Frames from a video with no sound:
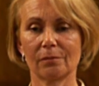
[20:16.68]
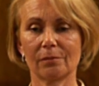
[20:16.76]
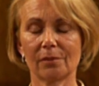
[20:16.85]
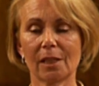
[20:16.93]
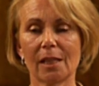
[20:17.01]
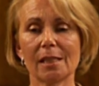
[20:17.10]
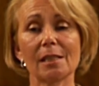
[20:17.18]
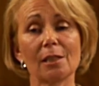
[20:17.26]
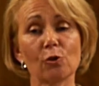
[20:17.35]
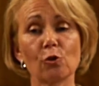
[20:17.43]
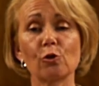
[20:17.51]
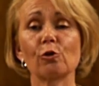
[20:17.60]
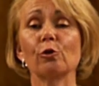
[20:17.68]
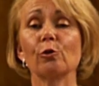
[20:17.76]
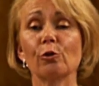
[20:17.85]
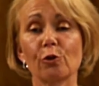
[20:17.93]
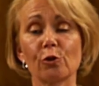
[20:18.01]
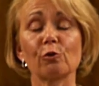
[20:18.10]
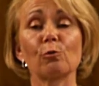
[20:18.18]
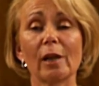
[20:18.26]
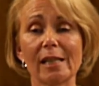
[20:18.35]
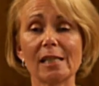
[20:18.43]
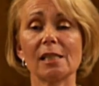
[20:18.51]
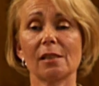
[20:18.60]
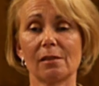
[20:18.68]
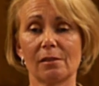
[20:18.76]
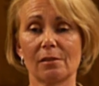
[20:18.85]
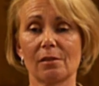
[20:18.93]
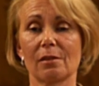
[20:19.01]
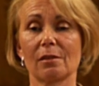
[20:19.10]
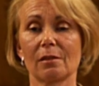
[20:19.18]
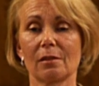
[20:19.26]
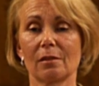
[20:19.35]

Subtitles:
That is, in truth, the radiance